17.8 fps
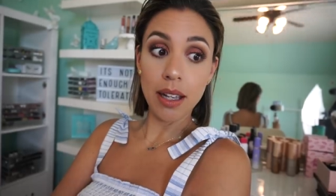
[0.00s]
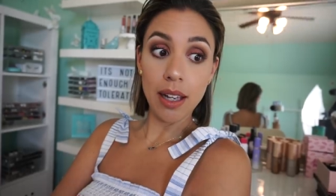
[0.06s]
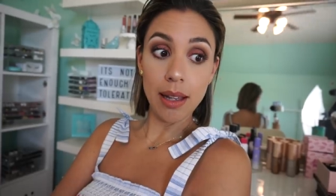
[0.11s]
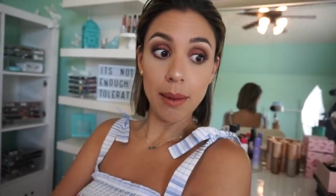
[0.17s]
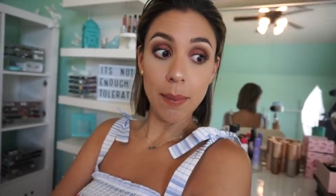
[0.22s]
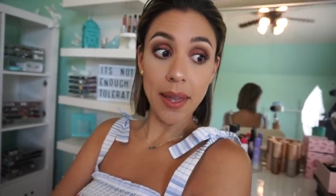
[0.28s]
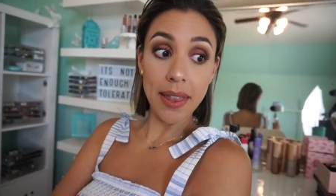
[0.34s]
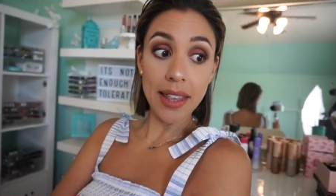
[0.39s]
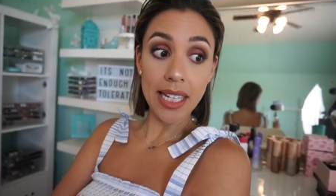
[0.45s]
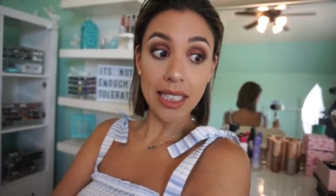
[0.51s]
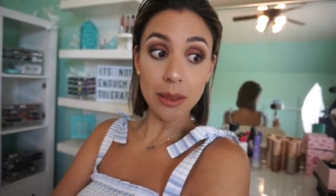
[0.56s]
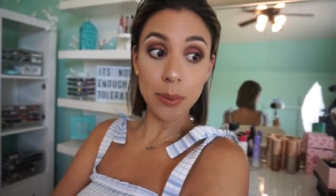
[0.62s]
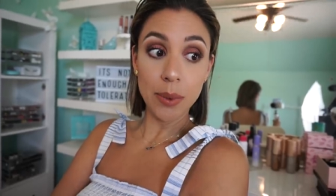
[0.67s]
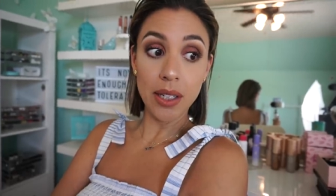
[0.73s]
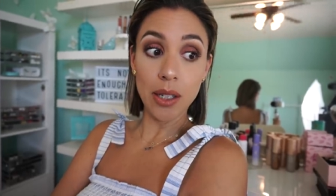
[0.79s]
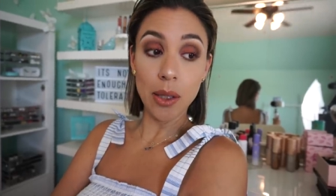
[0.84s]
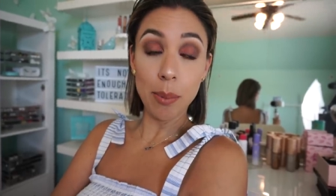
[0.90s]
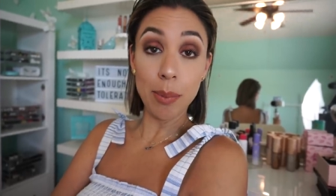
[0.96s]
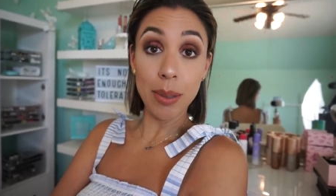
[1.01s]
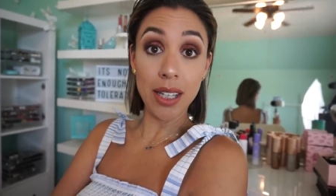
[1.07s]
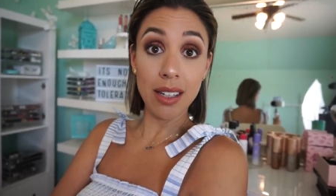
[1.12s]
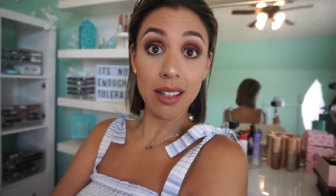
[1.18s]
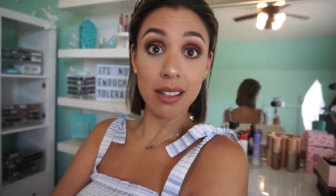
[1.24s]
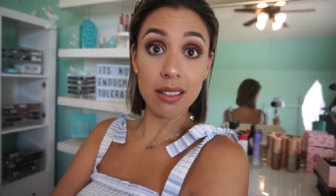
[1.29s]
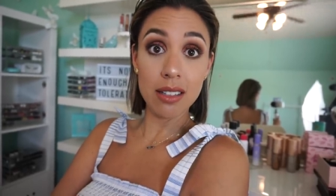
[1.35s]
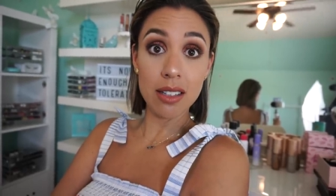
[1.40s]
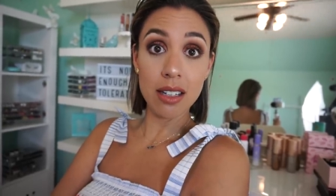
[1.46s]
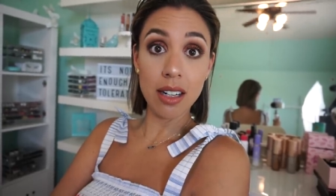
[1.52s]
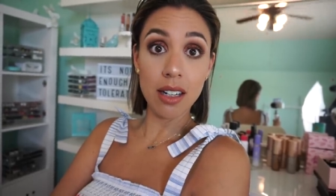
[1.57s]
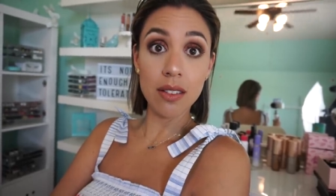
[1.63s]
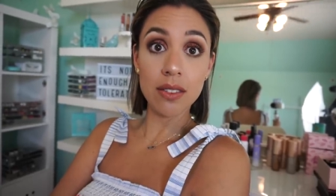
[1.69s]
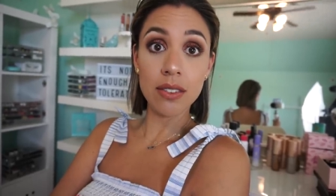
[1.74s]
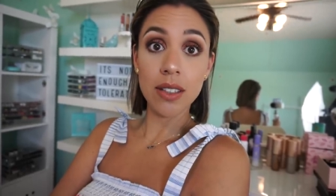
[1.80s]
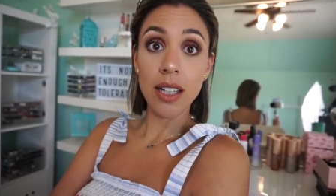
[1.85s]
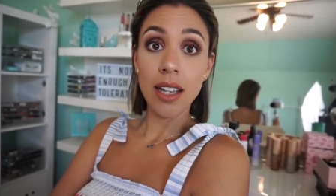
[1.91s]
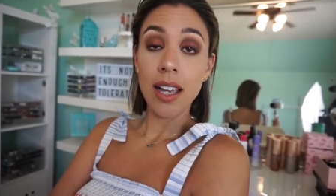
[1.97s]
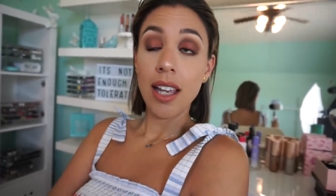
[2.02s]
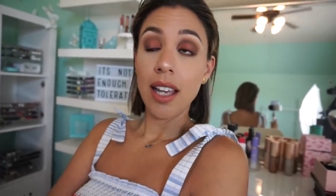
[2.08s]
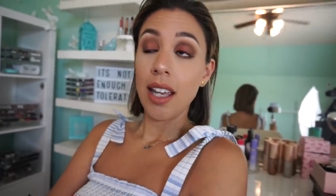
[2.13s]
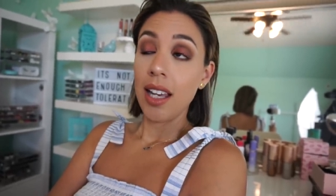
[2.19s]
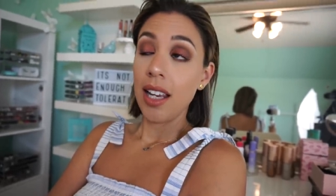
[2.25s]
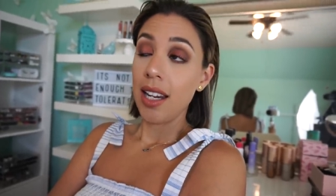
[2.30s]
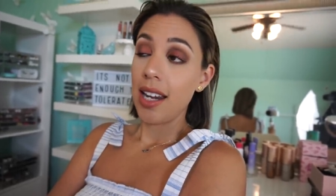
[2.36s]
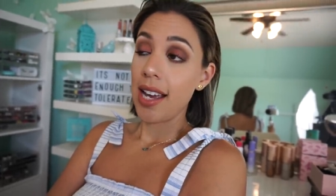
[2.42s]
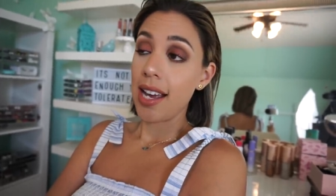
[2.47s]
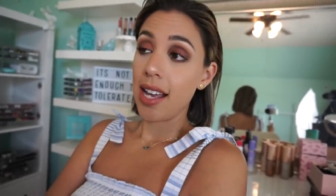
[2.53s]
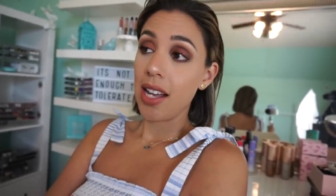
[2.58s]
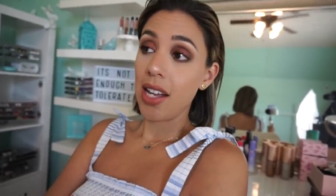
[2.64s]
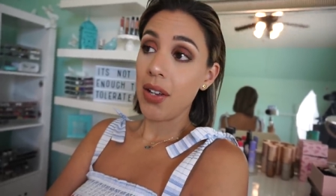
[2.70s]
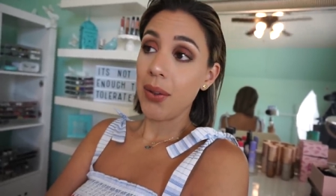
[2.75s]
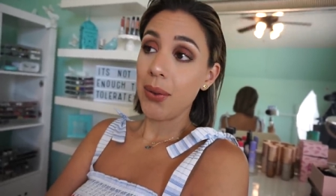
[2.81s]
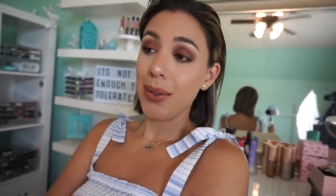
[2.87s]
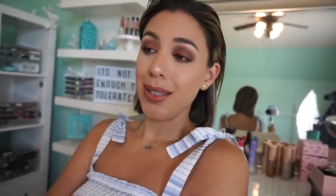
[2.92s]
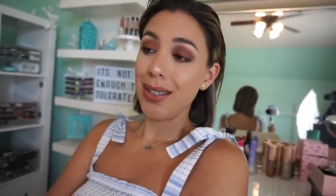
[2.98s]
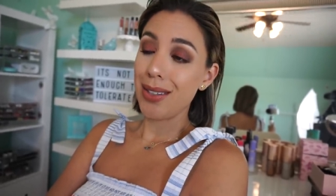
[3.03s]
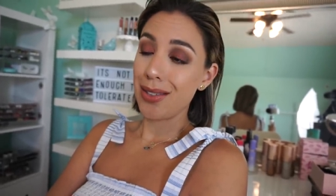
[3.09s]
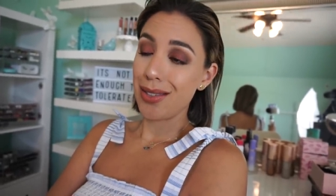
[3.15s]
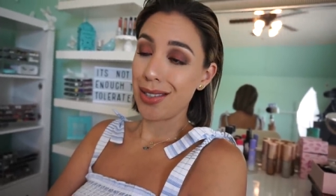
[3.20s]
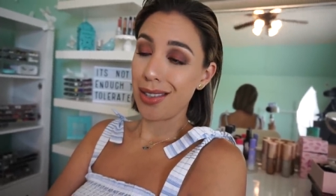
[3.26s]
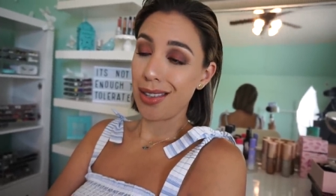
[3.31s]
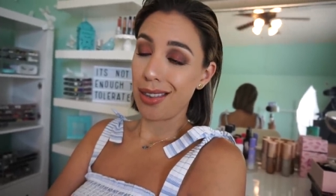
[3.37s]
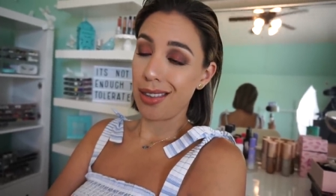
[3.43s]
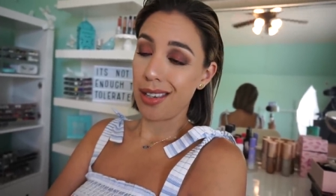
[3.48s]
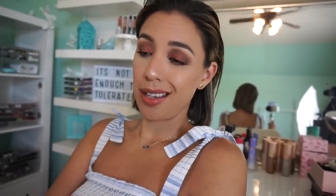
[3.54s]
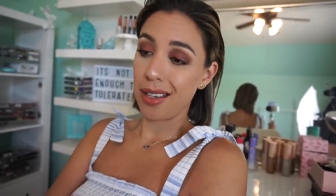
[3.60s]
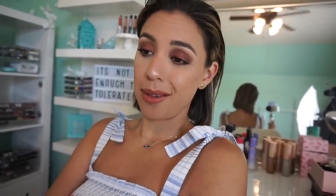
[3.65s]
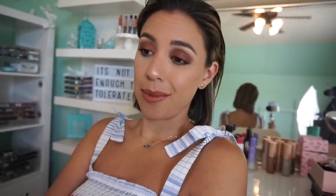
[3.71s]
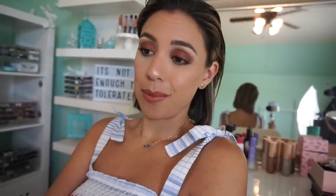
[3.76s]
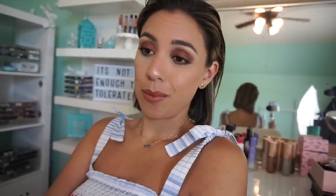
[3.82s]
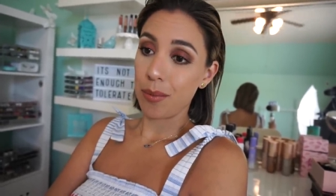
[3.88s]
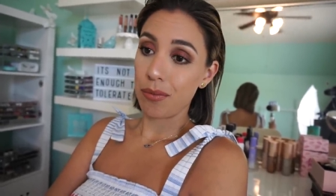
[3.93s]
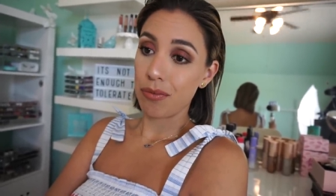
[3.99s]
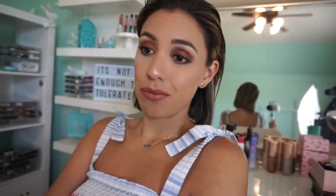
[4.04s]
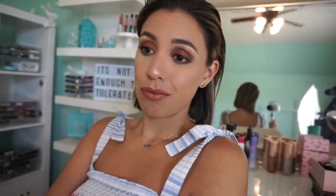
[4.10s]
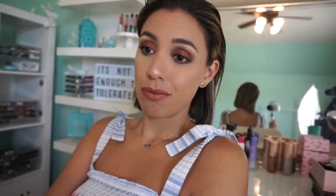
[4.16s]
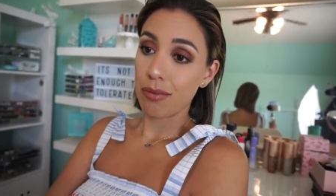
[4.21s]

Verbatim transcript: Um, and that's when he'll pee on stuff. Now, here's the thing.